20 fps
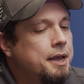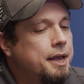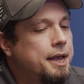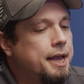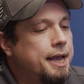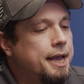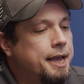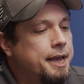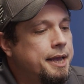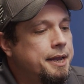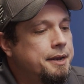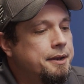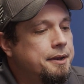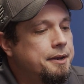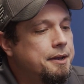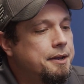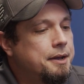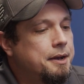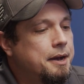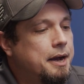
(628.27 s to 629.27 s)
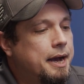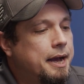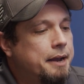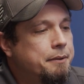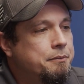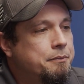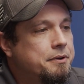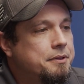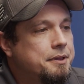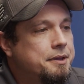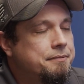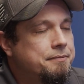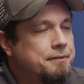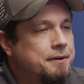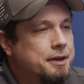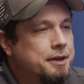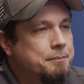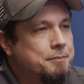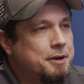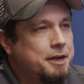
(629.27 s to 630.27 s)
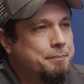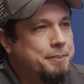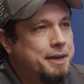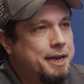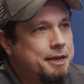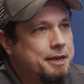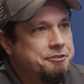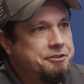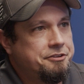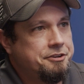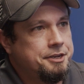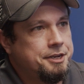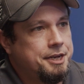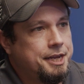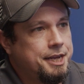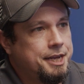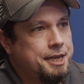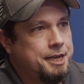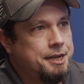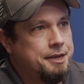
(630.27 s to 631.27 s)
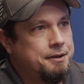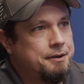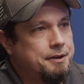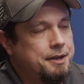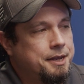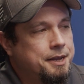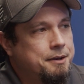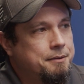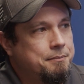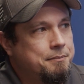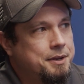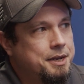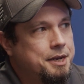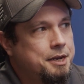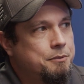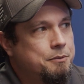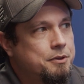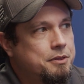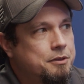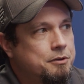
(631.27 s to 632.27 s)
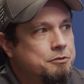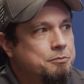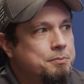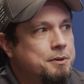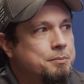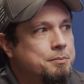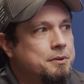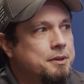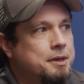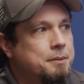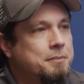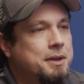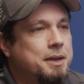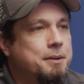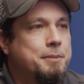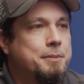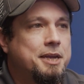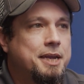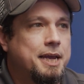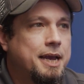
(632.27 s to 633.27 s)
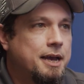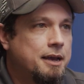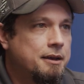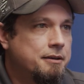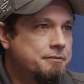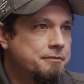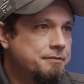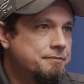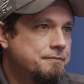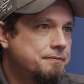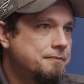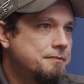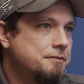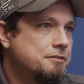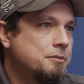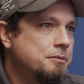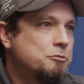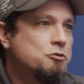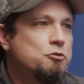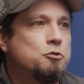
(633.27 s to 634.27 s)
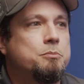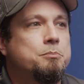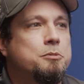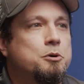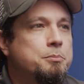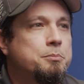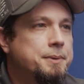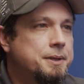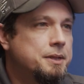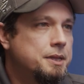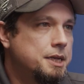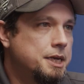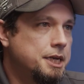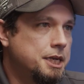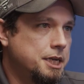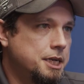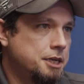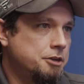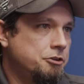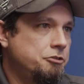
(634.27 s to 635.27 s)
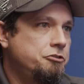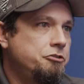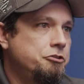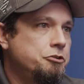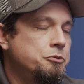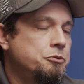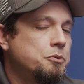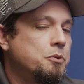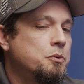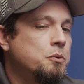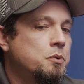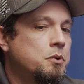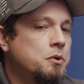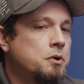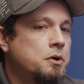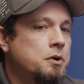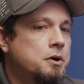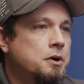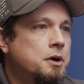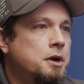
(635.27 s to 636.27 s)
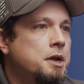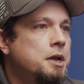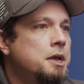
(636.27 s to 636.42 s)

And I really find my passion in meeting with those people that maybe have some sort of mobility issue or